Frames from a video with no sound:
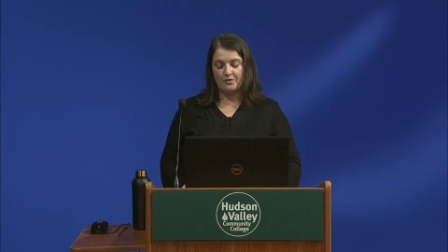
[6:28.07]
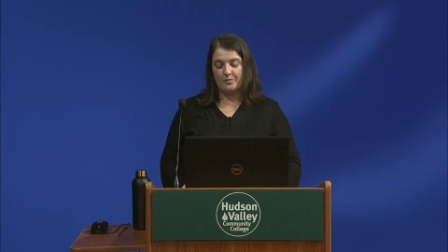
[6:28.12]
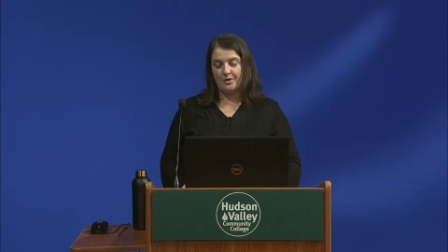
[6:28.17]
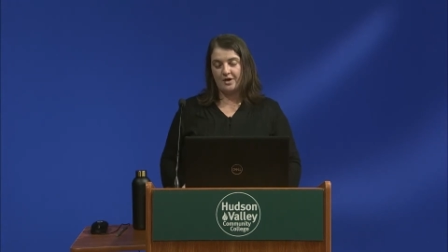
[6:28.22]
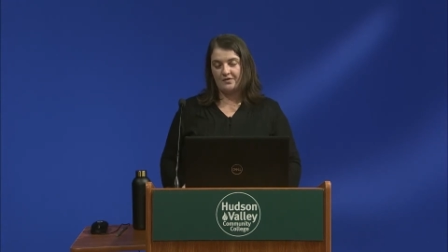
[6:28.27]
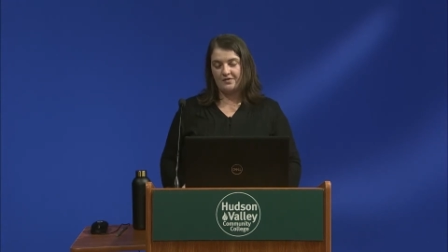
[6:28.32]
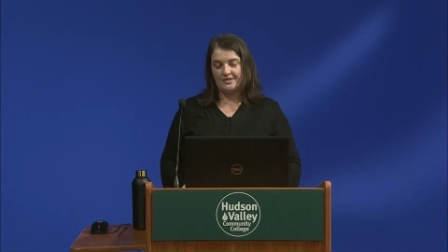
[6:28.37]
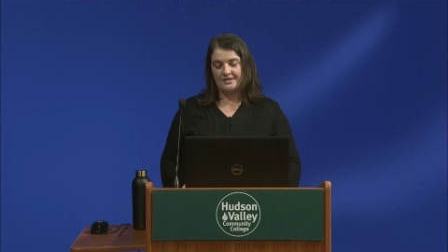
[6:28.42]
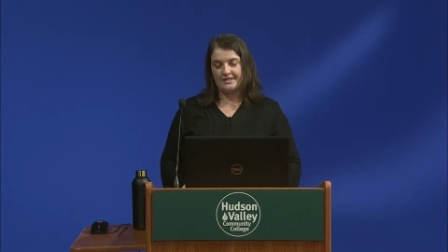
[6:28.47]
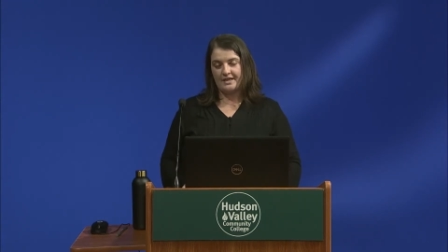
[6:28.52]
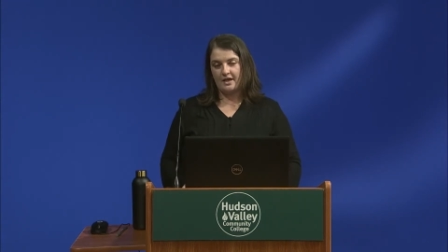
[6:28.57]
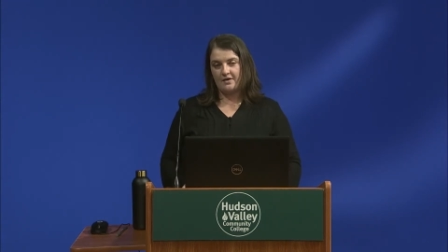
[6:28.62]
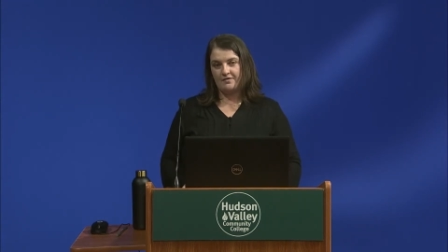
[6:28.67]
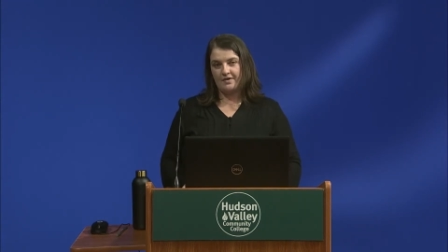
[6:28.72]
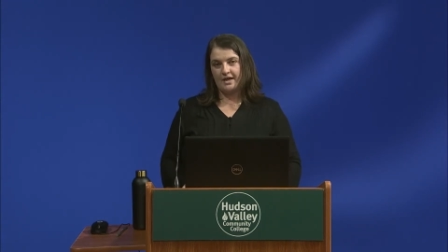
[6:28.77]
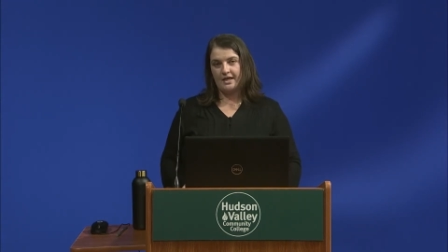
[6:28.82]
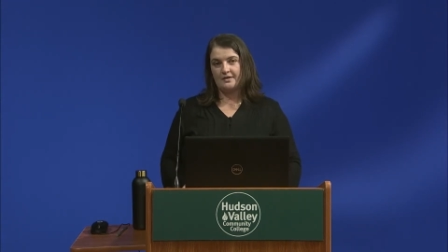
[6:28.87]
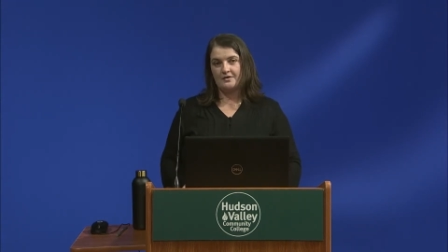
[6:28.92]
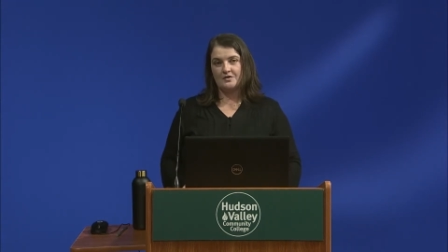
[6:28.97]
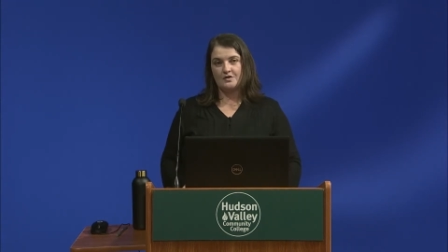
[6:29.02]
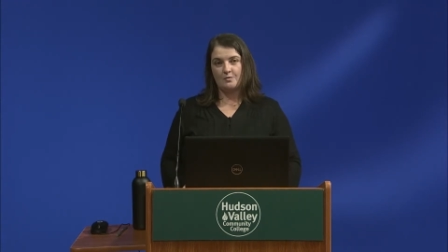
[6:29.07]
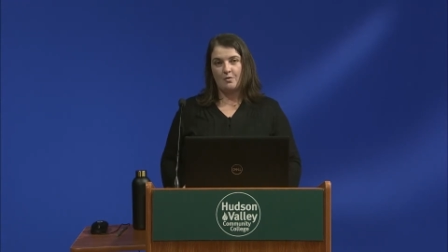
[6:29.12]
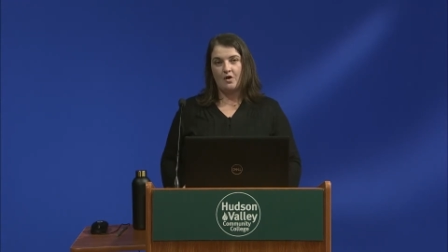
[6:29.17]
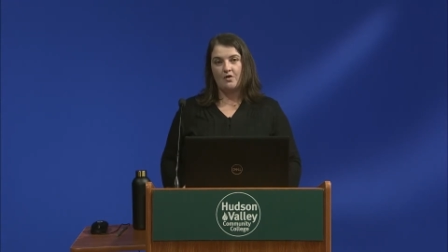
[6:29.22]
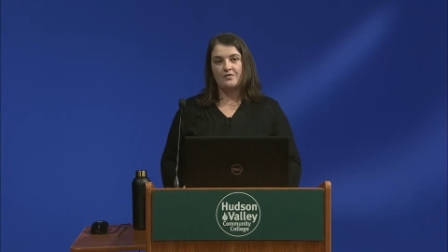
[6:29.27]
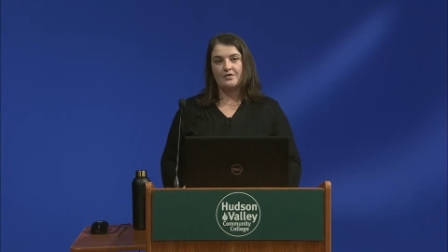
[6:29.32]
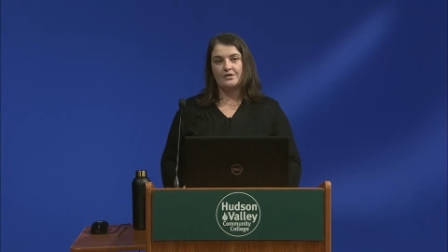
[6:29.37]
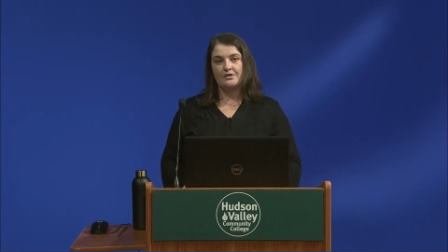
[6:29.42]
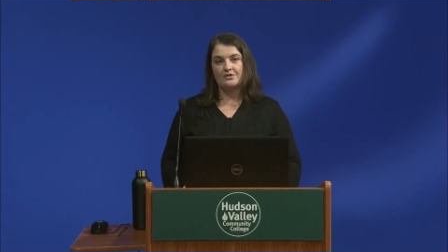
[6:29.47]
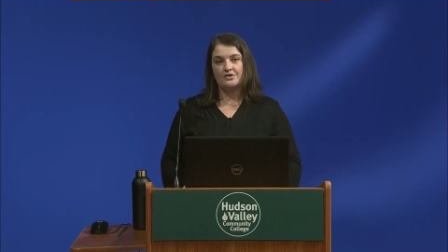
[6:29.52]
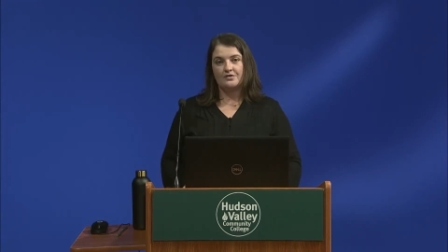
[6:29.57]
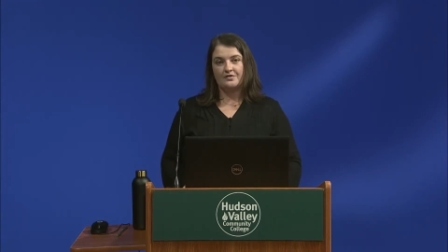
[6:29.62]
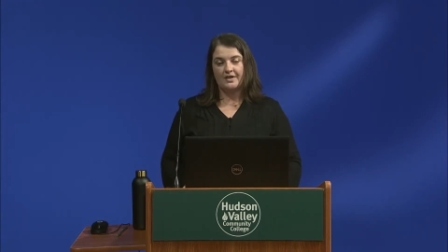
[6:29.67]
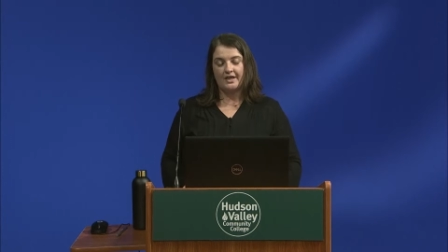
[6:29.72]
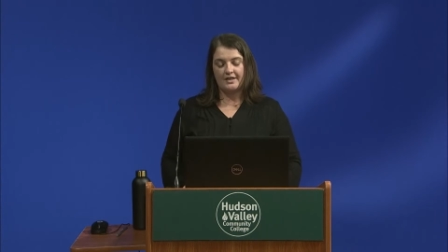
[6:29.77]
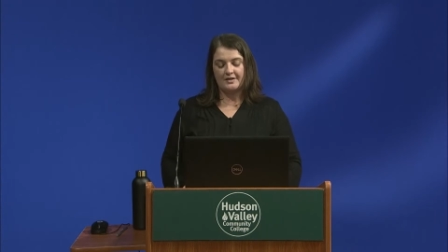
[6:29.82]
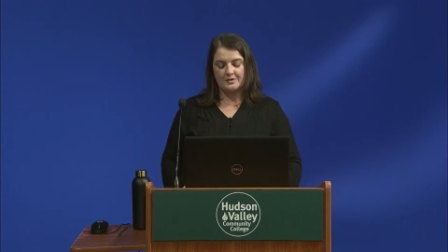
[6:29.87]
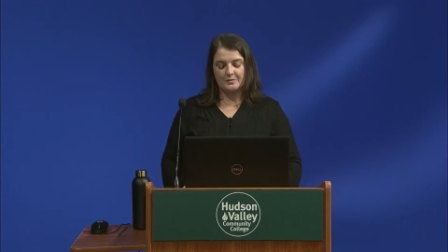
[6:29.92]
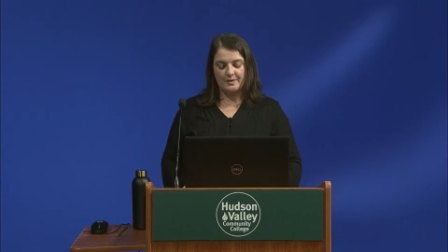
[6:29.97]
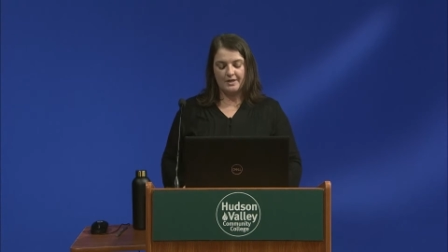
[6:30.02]
breakfast cafe in the small village of
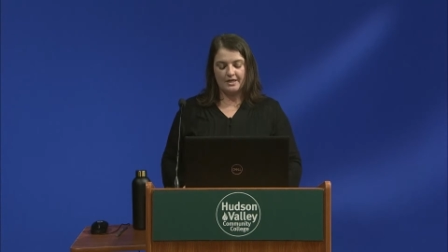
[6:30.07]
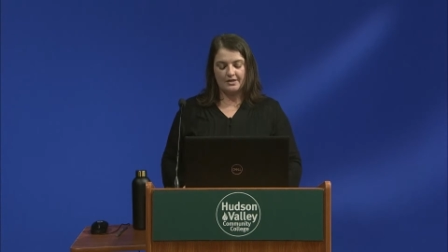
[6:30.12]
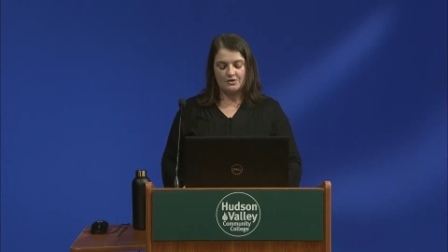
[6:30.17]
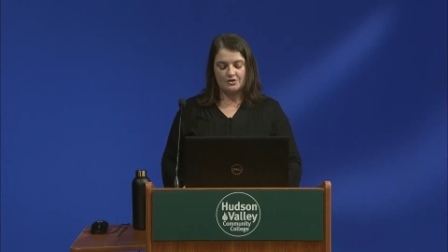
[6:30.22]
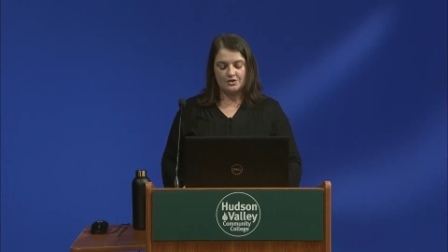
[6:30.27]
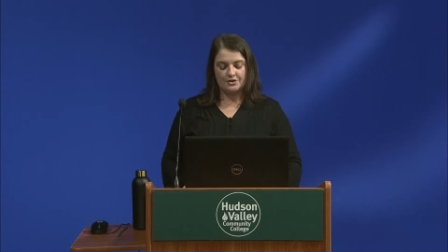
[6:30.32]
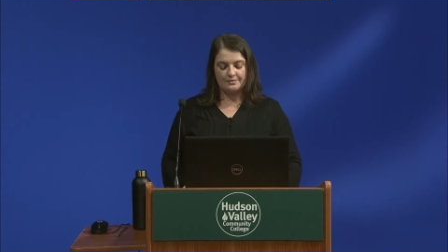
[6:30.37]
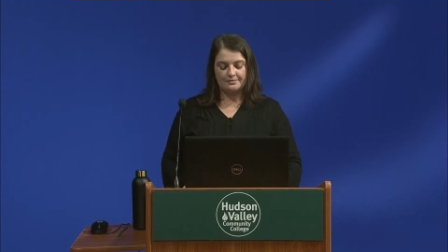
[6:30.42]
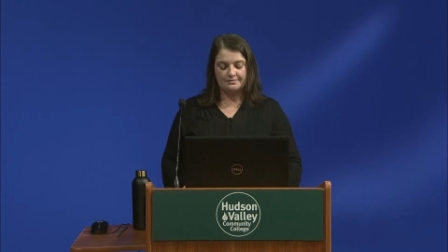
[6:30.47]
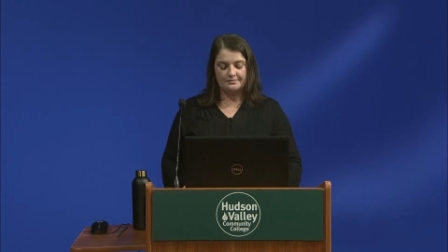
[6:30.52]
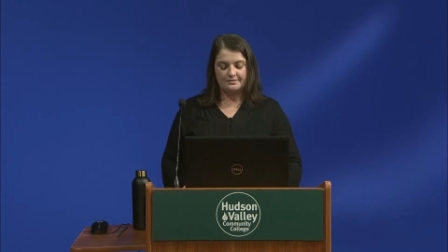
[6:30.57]
Kings Beach.